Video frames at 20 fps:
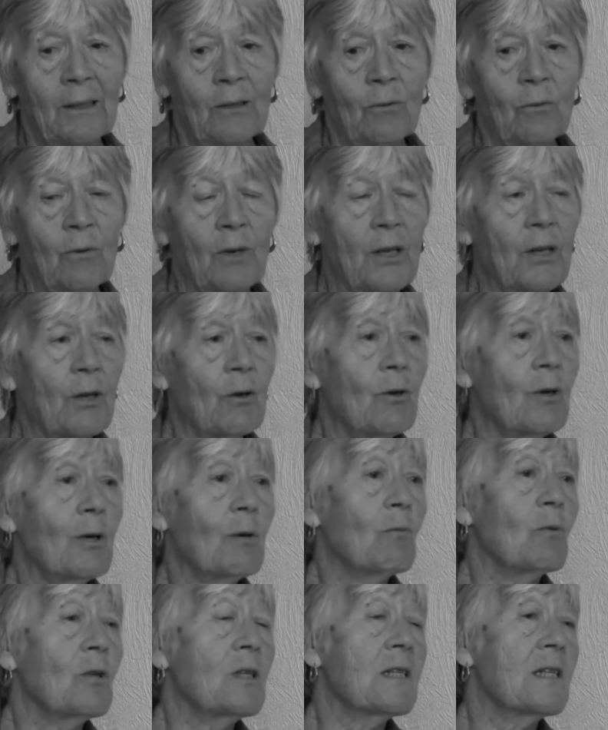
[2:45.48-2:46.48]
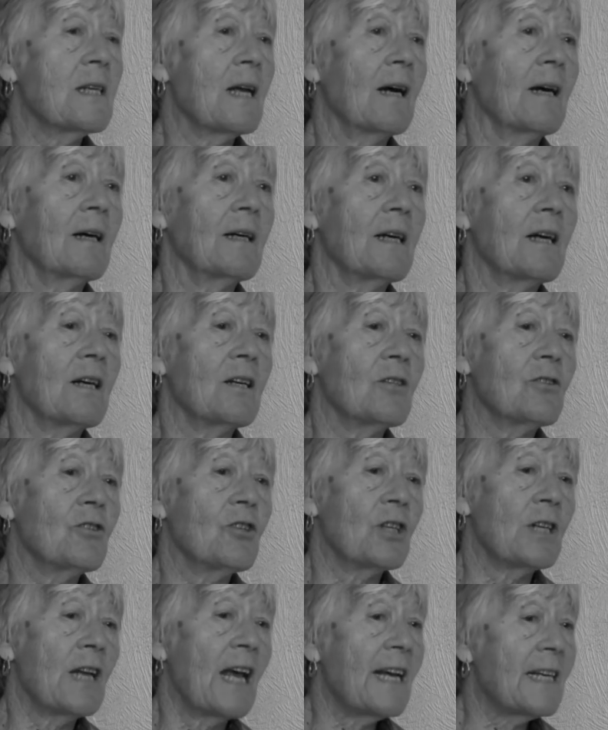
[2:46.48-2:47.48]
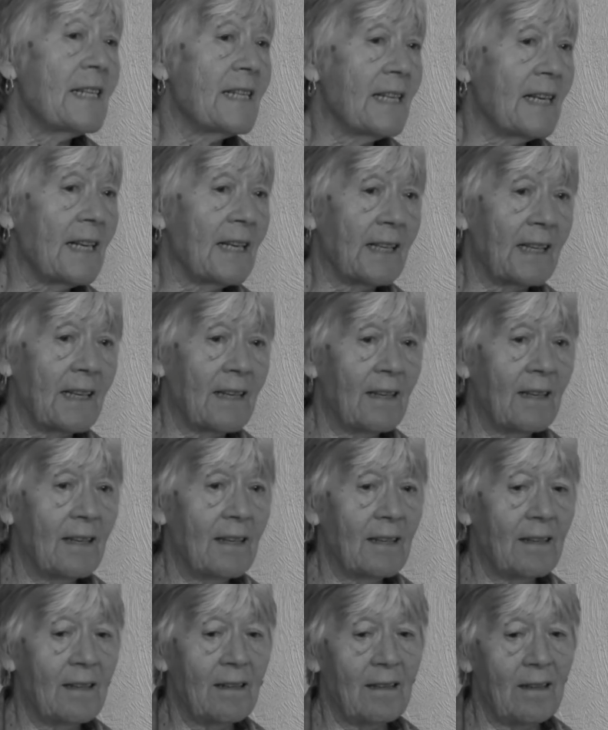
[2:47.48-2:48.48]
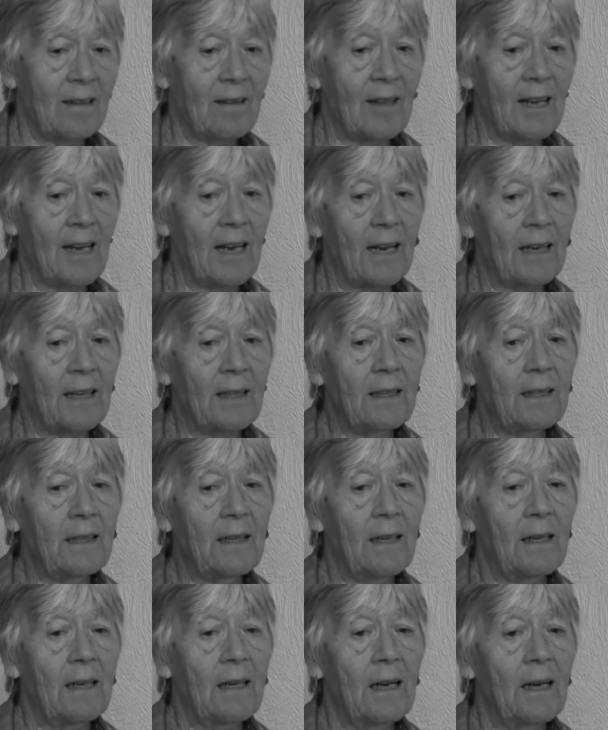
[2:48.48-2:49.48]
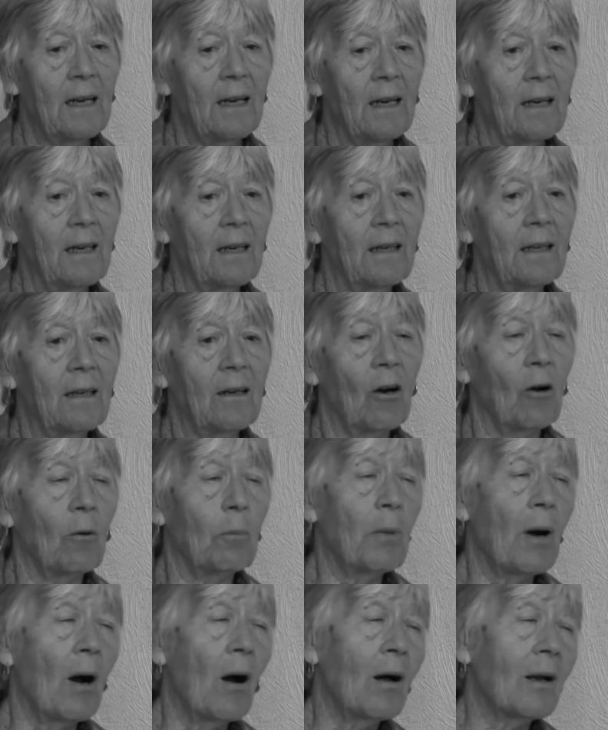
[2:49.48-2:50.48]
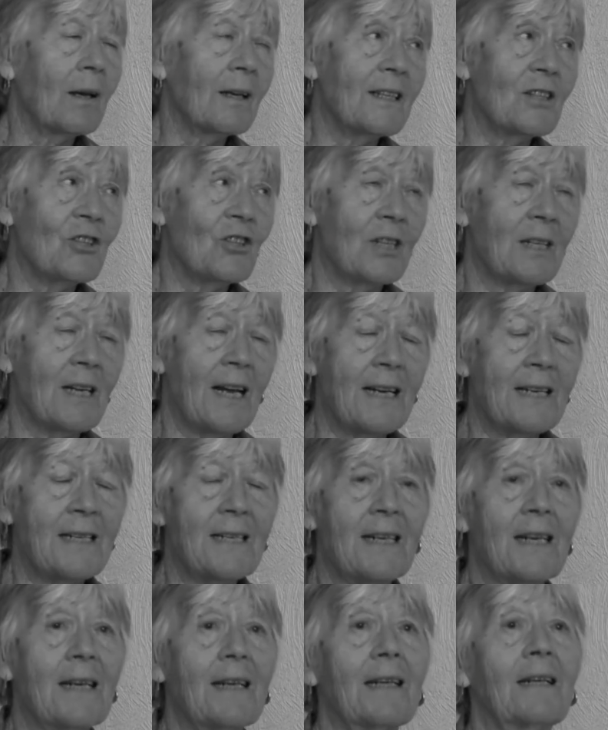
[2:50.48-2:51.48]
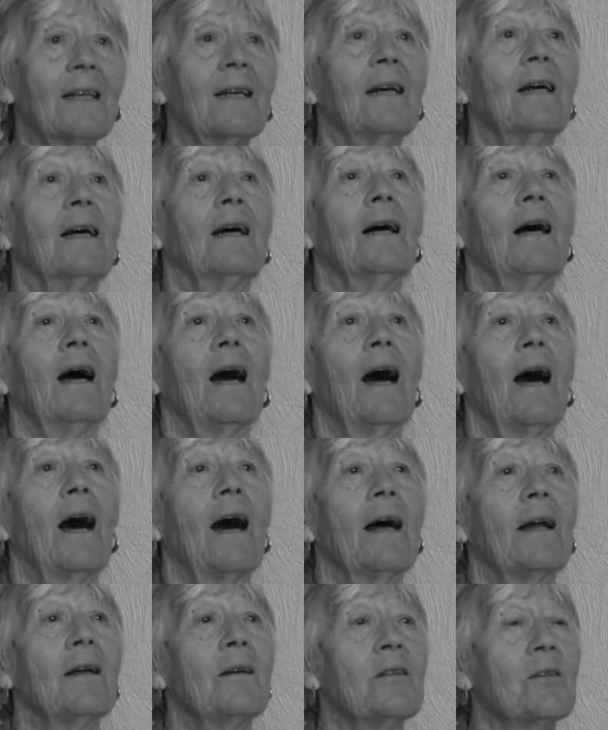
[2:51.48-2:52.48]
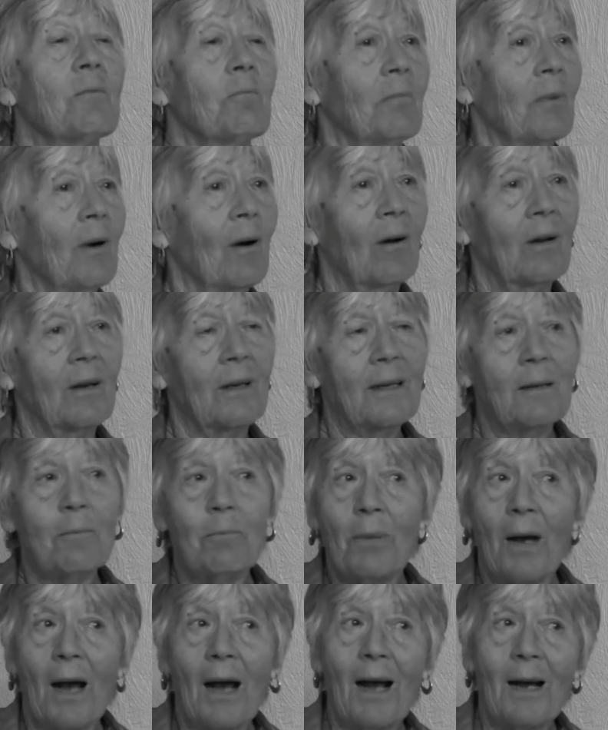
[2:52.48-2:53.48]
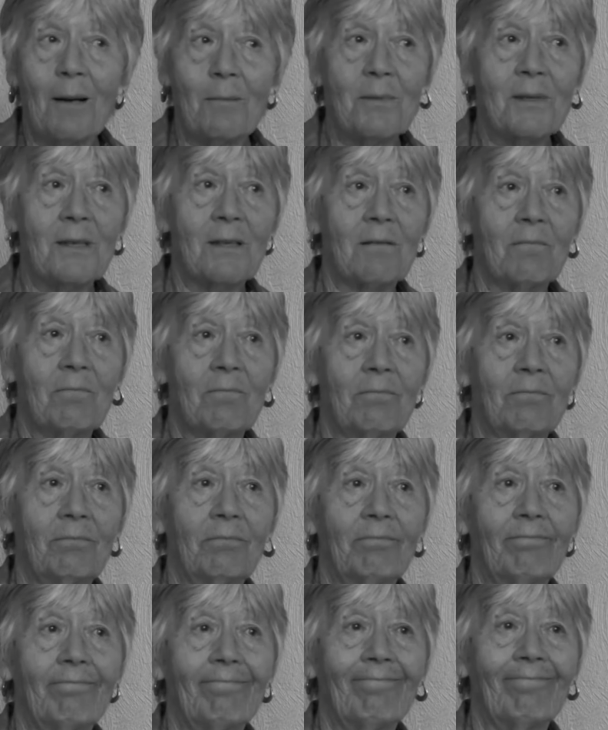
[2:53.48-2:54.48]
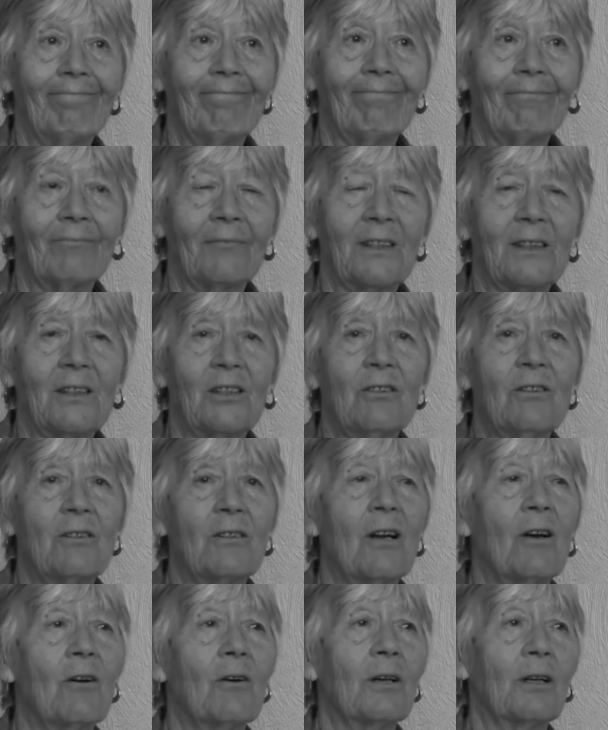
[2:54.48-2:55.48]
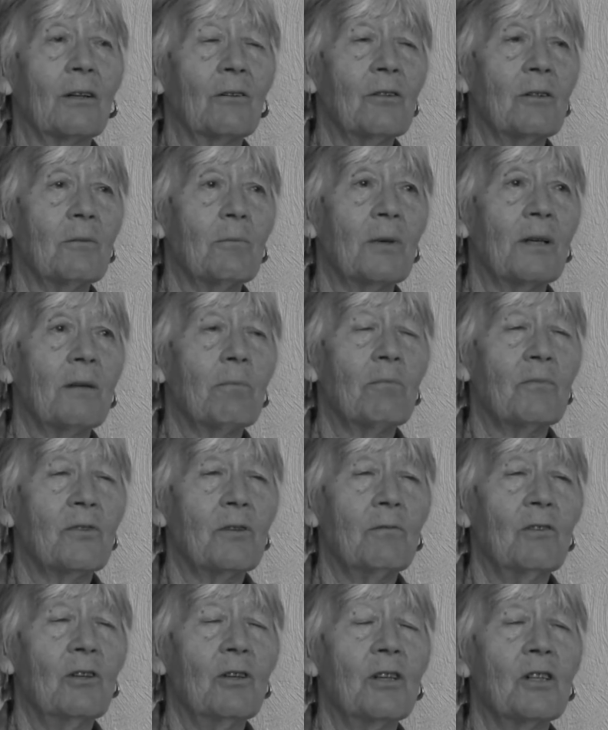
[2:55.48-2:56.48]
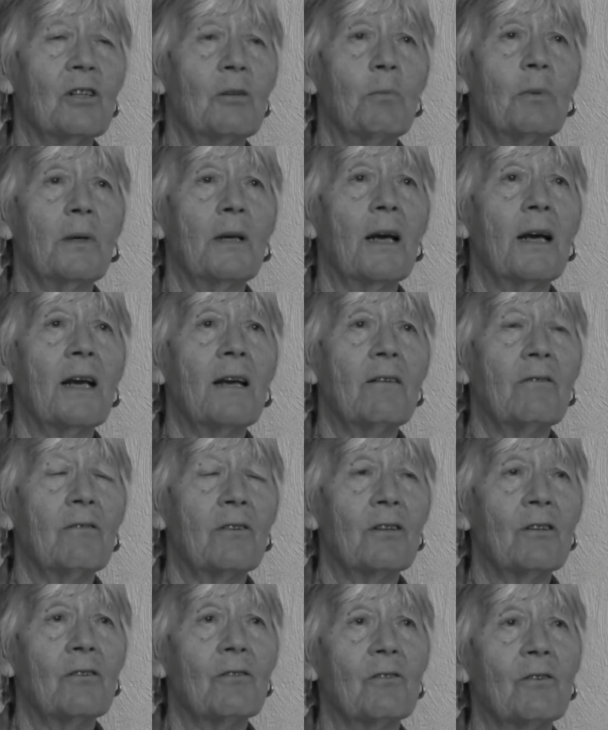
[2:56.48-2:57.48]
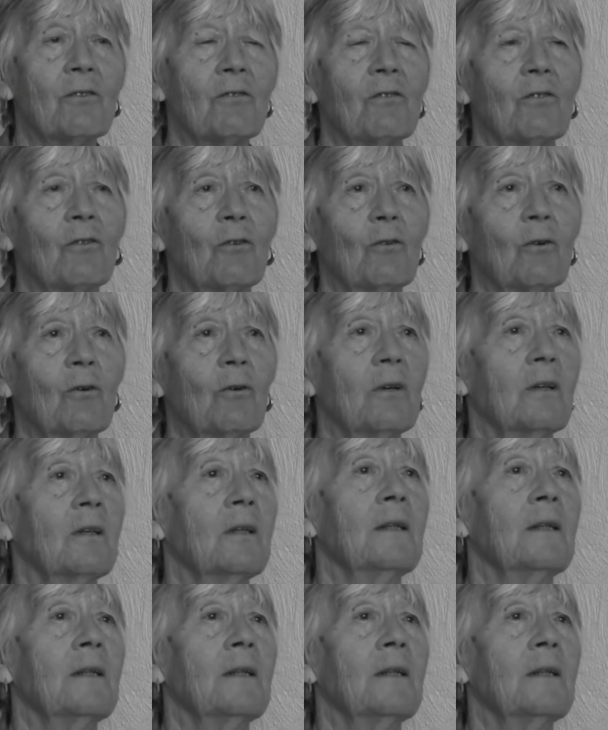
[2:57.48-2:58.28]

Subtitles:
whether it was a genetic thing, or partly genetic, and partly perhaps, I don't know, it could be learned behaviour, you'd have thought.